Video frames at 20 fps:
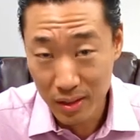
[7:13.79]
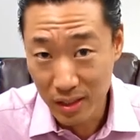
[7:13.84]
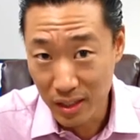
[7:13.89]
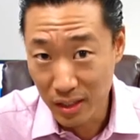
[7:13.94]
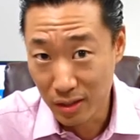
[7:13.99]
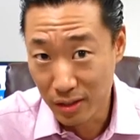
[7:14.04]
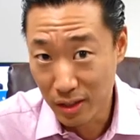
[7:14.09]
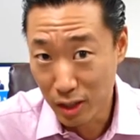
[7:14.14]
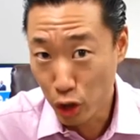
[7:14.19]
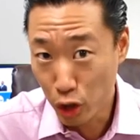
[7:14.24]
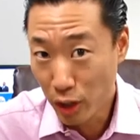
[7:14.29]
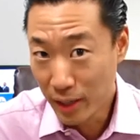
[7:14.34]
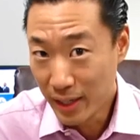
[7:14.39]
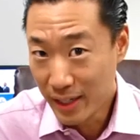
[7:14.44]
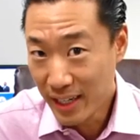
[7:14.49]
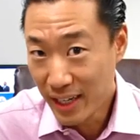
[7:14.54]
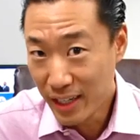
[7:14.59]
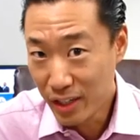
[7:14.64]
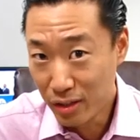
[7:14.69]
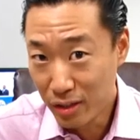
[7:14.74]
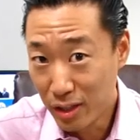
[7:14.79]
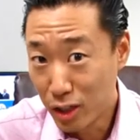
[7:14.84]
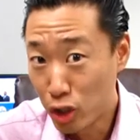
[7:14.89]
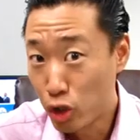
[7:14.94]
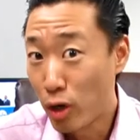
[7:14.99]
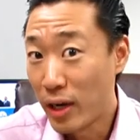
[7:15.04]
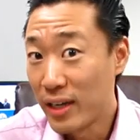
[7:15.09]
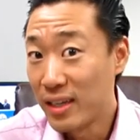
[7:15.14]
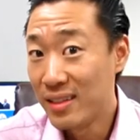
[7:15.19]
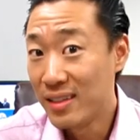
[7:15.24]
You know, they're trying to get you. They're
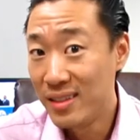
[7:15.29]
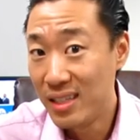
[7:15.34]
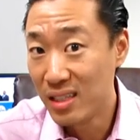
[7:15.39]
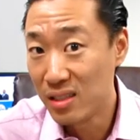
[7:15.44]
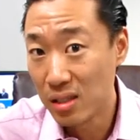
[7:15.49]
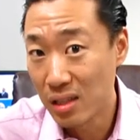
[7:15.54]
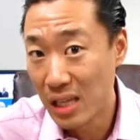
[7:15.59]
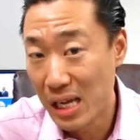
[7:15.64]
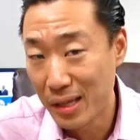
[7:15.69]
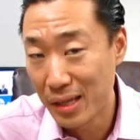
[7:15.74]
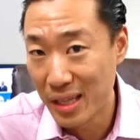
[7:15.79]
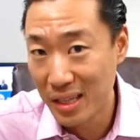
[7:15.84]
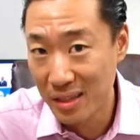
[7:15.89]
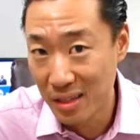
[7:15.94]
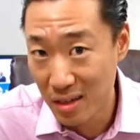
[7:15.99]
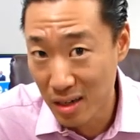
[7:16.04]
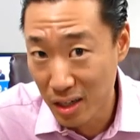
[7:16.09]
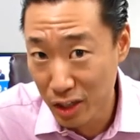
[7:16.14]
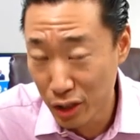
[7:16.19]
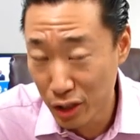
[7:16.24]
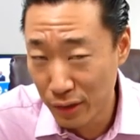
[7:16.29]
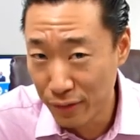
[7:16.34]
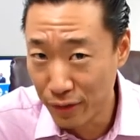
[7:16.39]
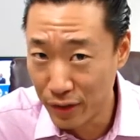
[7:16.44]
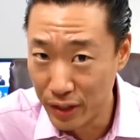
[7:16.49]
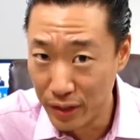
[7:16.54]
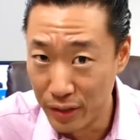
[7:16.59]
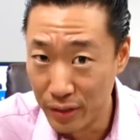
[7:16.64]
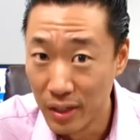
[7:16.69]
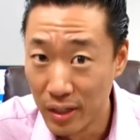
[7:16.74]
trying to disallow that deduction
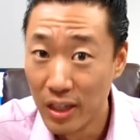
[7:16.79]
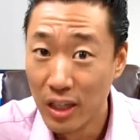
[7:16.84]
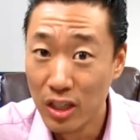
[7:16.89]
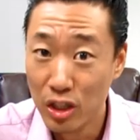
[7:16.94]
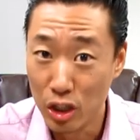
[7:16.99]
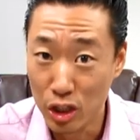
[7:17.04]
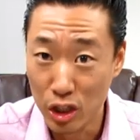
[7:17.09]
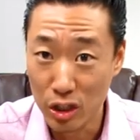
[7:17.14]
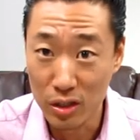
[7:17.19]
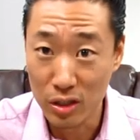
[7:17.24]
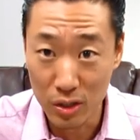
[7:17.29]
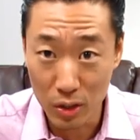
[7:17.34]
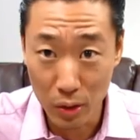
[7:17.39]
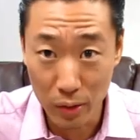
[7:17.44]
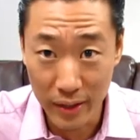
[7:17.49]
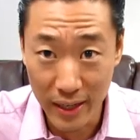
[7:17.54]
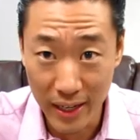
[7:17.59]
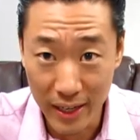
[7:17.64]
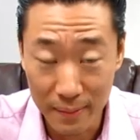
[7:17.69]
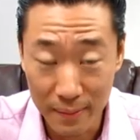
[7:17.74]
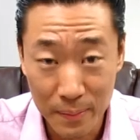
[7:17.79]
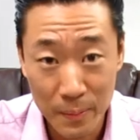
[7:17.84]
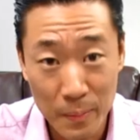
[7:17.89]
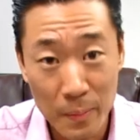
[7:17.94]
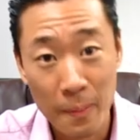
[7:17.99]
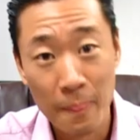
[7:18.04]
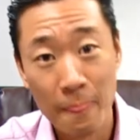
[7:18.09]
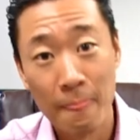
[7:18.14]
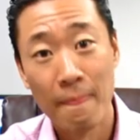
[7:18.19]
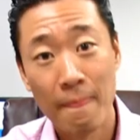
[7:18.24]
for you. So just know that.
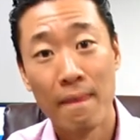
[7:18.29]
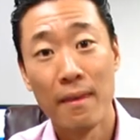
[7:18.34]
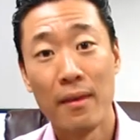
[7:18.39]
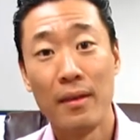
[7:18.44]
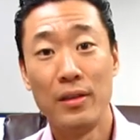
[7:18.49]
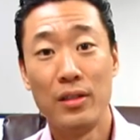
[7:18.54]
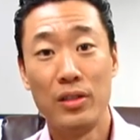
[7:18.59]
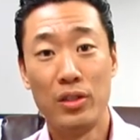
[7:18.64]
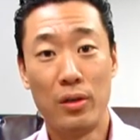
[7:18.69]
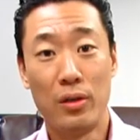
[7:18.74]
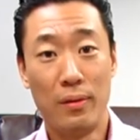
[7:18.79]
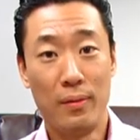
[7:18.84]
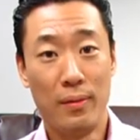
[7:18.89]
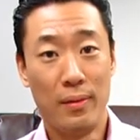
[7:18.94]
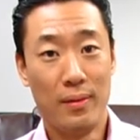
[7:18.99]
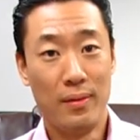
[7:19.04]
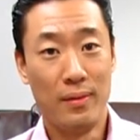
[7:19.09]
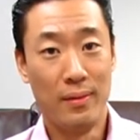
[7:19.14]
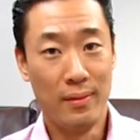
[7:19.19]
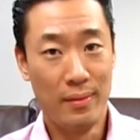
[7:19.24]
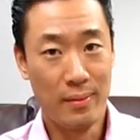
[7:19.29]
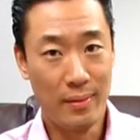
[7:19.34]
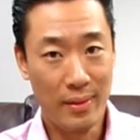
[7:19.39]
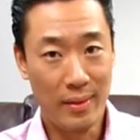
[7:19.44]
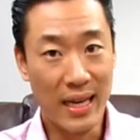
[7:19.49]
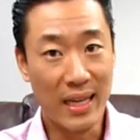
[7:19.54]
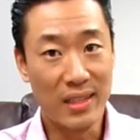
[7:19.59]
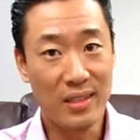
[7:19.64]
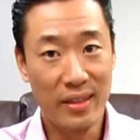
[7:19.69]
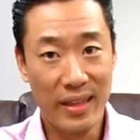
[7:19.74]
So
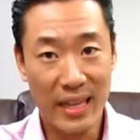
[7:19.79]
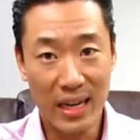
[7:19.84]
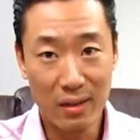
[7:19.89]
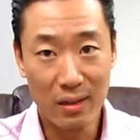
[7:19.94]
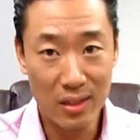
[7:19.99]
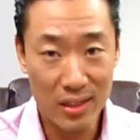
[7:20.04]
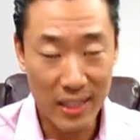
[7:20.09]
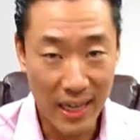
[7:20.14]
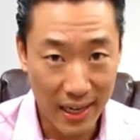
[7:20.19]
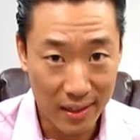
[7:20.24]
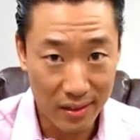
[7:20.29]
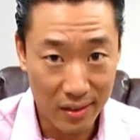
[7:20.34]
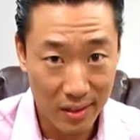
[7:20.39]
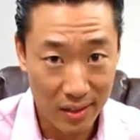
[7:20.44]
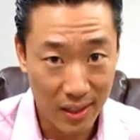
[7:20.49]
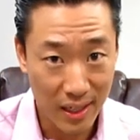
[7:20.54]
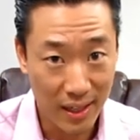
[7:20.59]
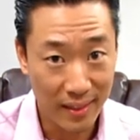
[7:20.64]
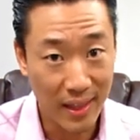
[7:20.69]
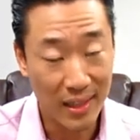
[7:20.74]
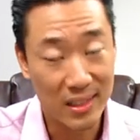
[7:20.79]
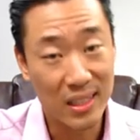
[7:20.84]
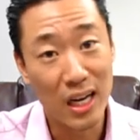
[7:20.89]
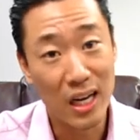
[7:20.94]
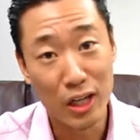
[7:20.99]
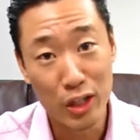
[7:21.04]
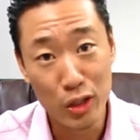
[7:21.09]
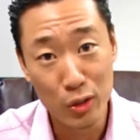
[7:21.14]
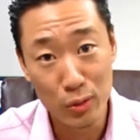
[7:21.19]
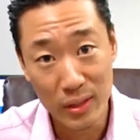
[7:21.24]
that's their intent and that's
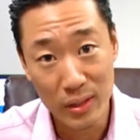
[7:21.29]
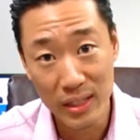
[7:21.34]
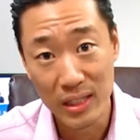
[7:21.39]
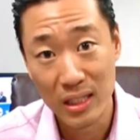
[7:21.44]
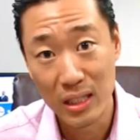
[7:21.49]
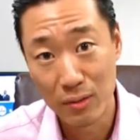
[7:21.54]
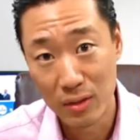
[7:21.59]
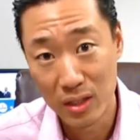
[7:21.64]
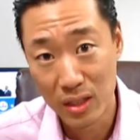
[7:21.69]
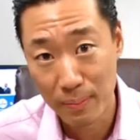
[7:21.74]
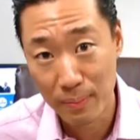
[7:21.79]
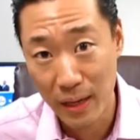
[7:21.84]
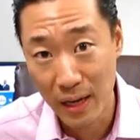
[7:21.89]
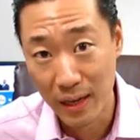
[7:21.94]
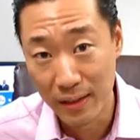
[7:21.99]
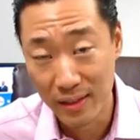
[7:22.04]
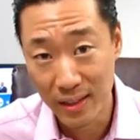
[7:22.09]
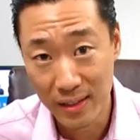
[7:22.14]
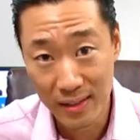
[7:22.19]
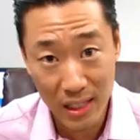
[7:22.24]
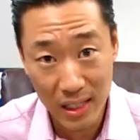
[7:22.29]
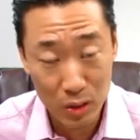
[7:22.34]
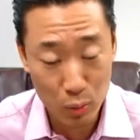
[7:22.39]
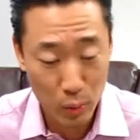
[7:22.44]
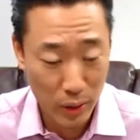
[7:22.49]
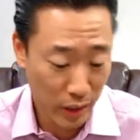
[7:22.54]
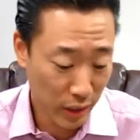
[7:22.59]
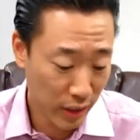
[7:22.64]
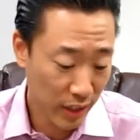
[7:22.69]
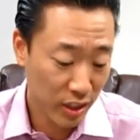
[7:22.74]
how you need to respond and that's
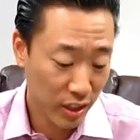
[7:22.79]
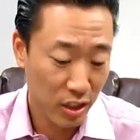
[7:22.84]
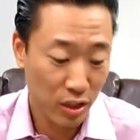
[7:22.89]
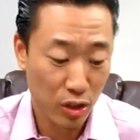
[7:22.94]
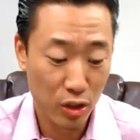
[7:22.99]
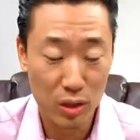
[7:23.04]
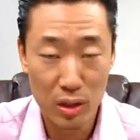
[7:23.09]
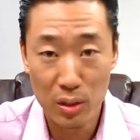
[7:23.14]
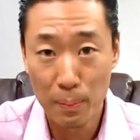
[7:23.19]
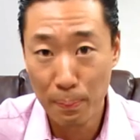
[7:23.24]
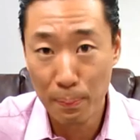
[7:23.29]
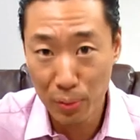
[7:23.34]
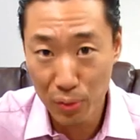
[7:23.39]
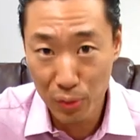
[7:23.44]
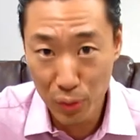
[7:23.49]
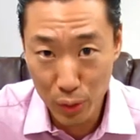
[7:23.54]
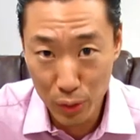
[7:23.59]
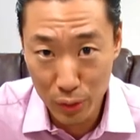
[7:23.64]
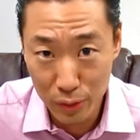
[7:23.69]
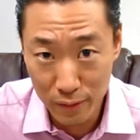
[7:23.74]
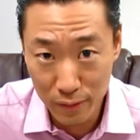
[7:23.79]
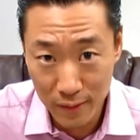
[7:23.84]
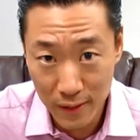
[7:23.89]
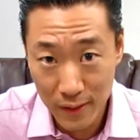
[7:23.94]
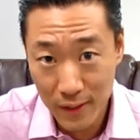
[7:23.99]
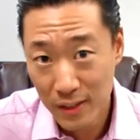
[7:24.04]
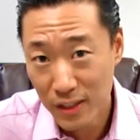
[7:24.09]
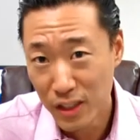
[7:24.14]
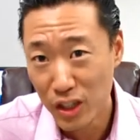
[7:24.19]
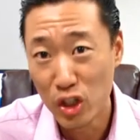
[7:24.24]
what you need to do to prove,
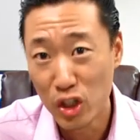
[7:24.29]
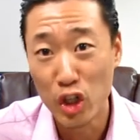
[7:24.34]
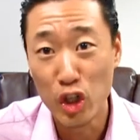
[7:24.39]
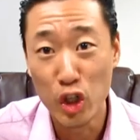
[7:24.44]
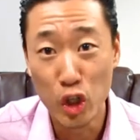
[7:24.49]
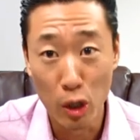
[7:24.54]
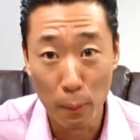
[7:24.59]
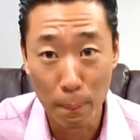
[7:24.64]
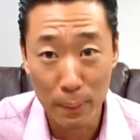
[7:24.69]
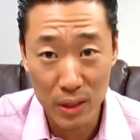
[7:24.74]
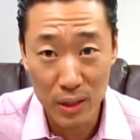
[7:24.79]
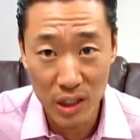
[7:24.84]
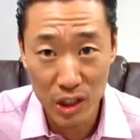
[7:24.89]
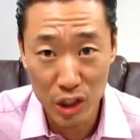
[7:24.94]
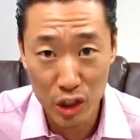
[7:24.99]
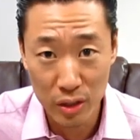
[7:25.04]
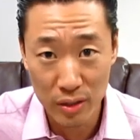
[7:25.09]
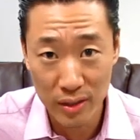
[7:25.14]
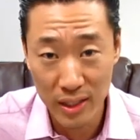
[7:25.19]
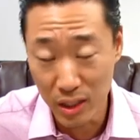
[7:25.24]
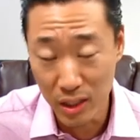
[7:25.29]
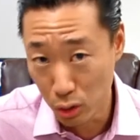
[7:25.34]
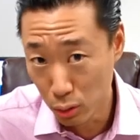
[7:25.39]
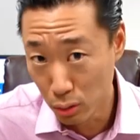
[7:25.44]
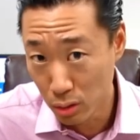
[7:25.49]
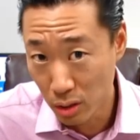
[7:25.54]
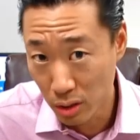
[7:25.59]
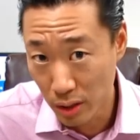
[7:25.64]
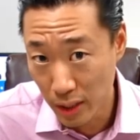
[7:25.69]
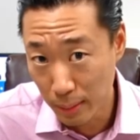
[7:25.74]
you know, your position that
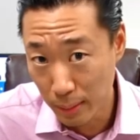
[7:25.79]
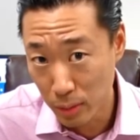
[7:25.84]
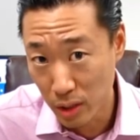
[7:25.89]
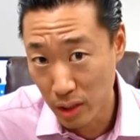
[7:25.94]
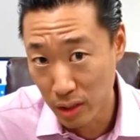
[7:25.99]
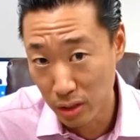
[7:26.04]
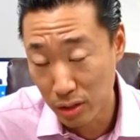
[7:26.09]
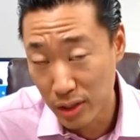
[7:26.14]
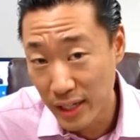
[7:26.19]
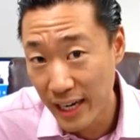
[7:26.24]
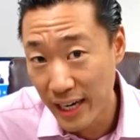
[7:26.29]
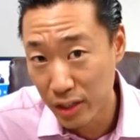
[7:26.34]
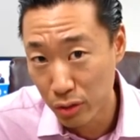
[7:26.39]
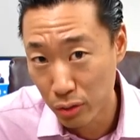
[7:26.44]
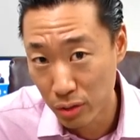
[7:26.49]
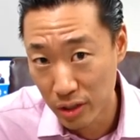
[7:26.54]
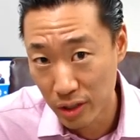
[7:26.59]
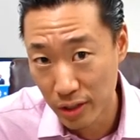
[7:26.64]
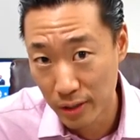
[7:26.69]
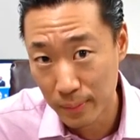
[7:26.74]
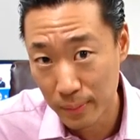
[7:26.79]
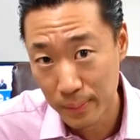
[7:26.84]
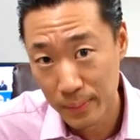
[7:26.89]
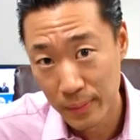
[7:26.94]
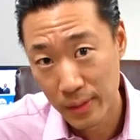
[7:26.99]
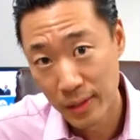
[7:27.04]
you claimed on your tax return.